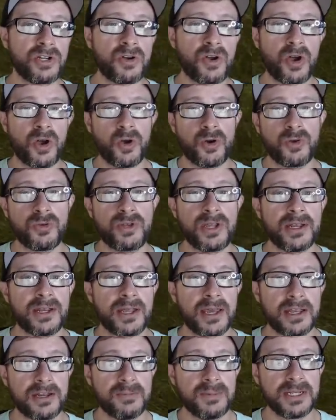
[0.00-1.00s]
your own and
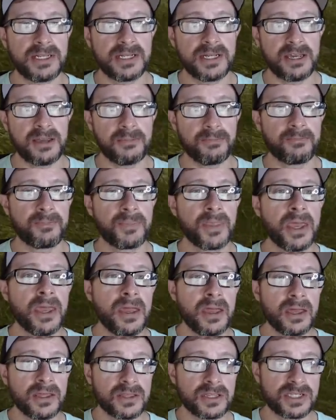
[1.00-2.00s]
enemy team?
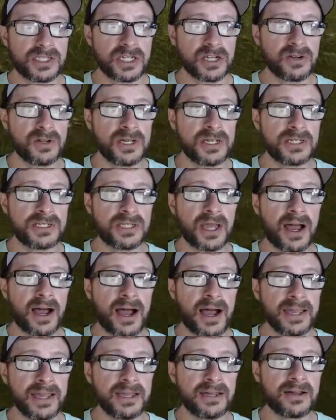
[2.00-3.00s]
The series
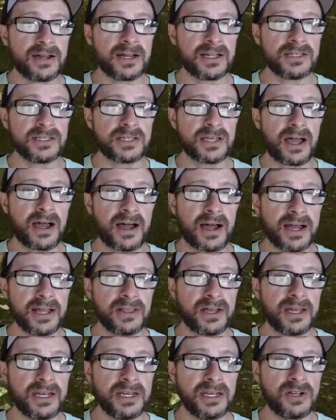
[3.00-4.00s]
icons
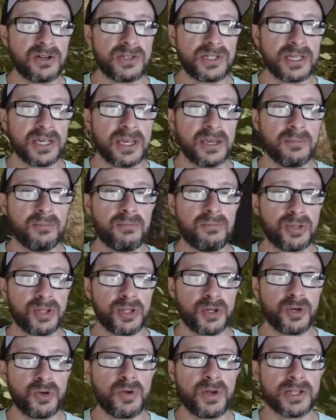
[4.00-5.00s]
highlighting your team,
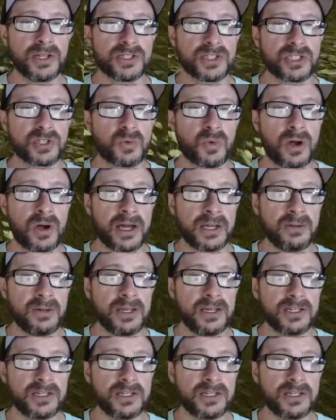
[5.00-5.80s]
blue and squad